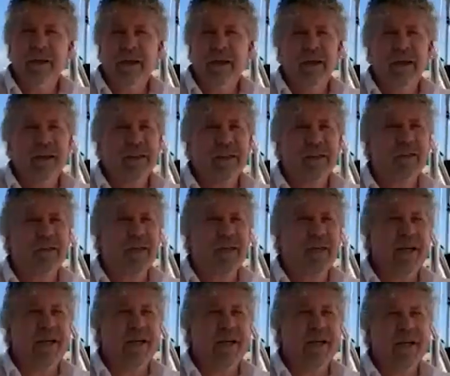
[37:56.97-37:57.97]
It's a
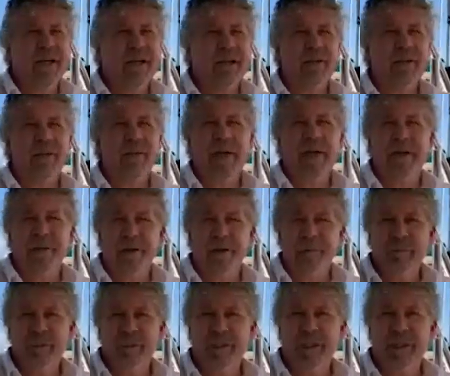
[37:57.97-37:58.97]
square top
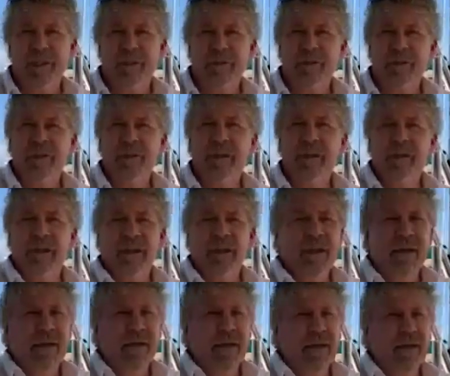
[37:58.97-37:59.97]
sail,
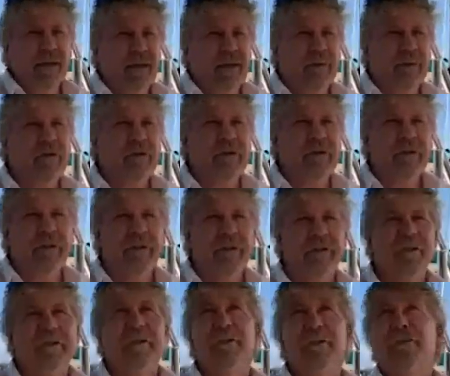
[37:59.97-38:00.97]
which suits
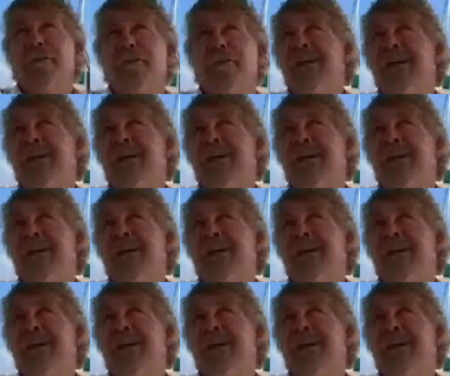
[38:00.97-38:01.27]
the rig